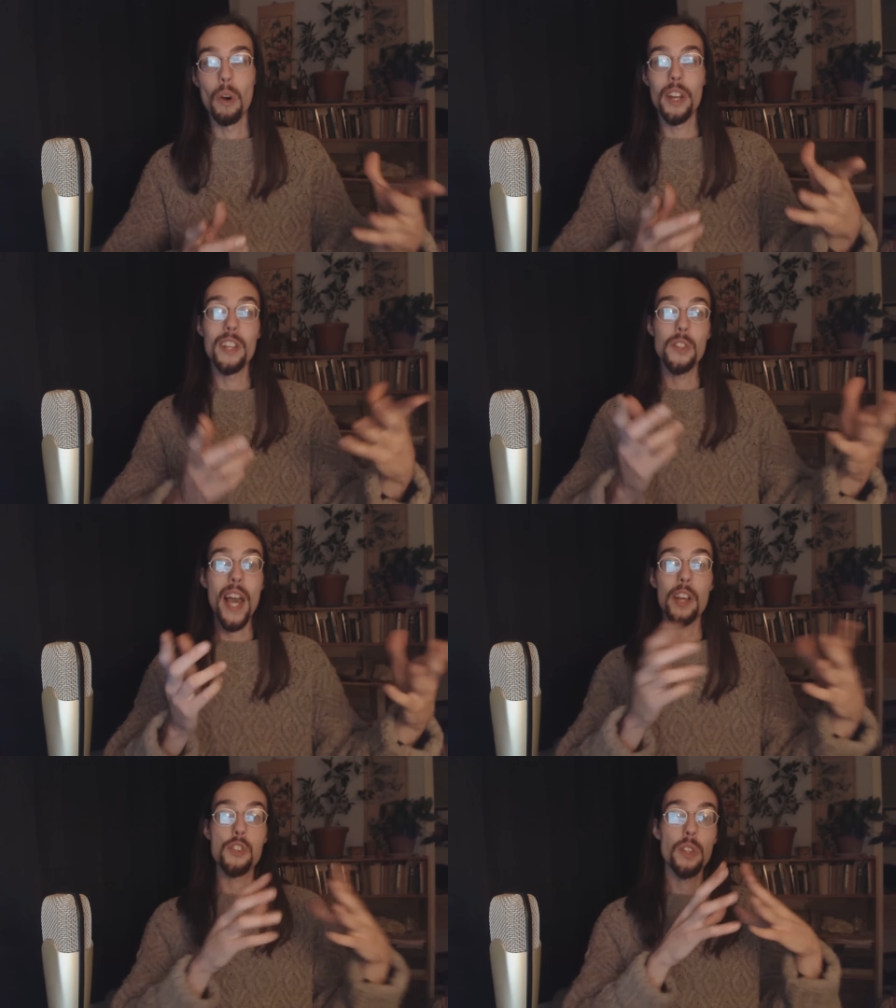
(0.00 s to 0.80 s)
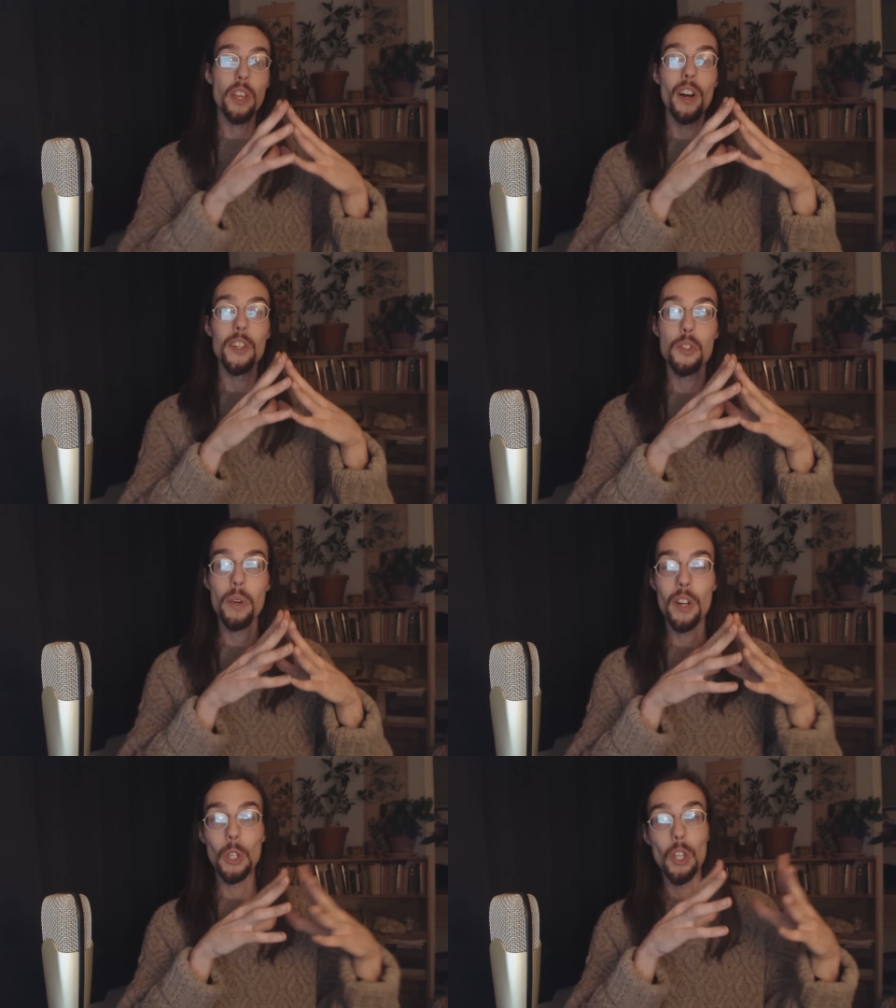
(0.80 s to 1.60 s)
What is actually on
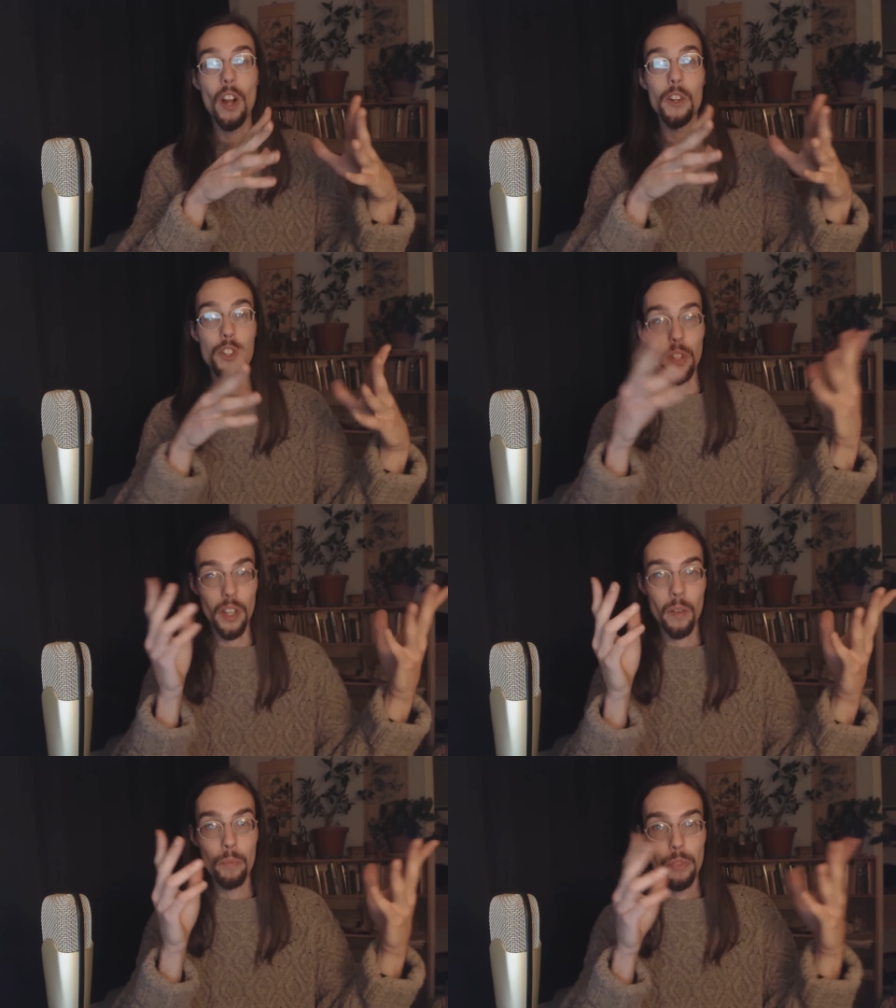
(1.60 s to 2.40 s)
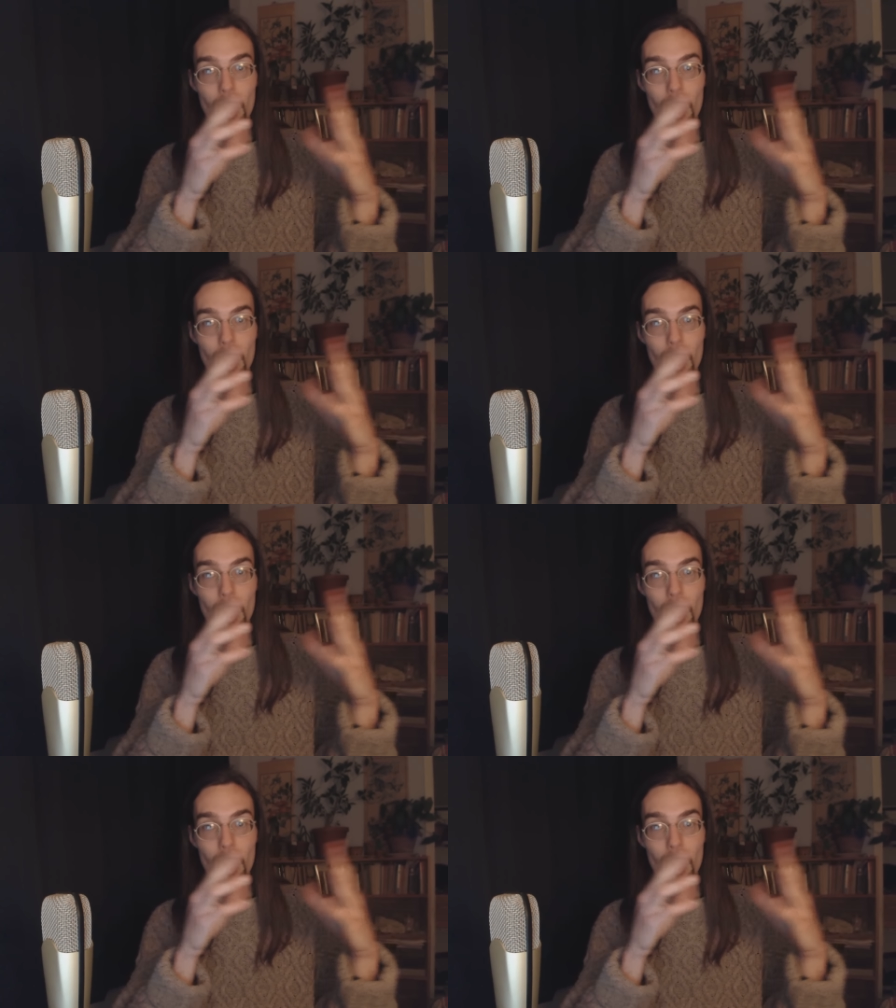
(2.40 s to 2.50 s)
Twitter, largely,